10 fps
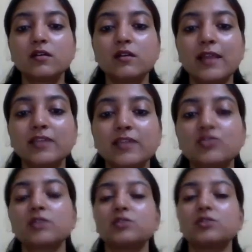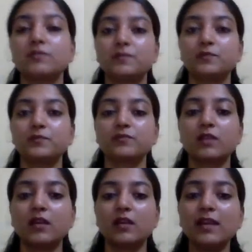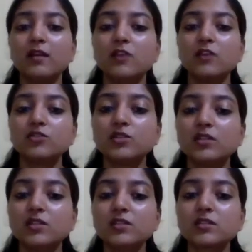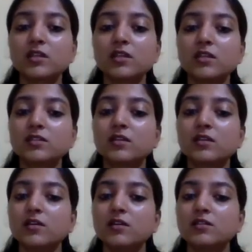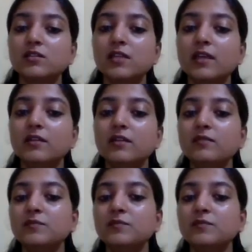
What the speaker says: like structure, right? So this is sickle